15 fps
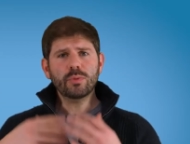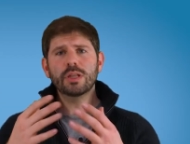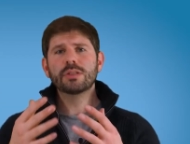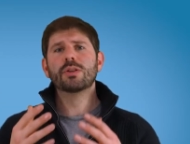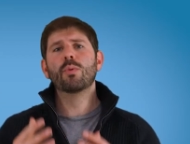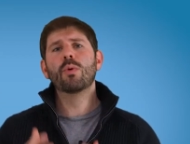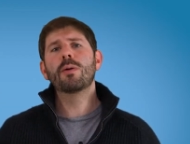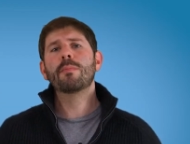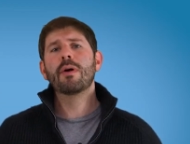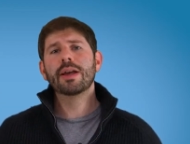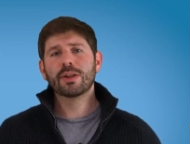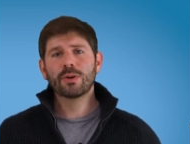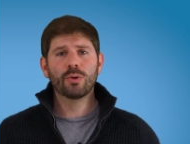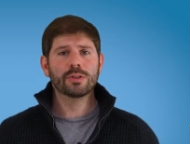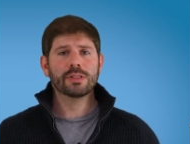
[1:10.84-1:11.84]
So what
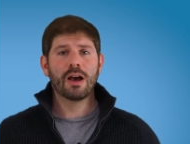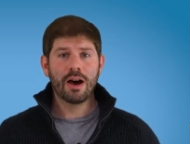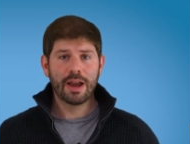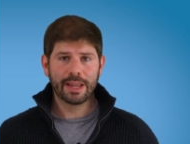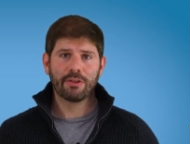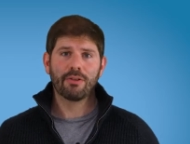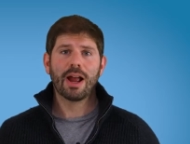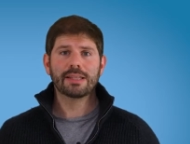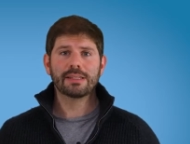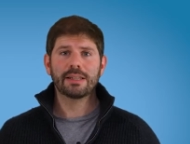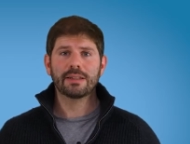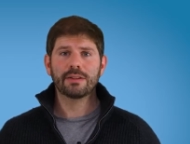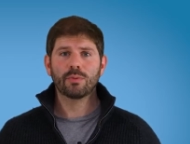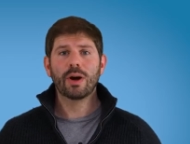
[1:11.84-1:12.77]
might cause a high creatinine?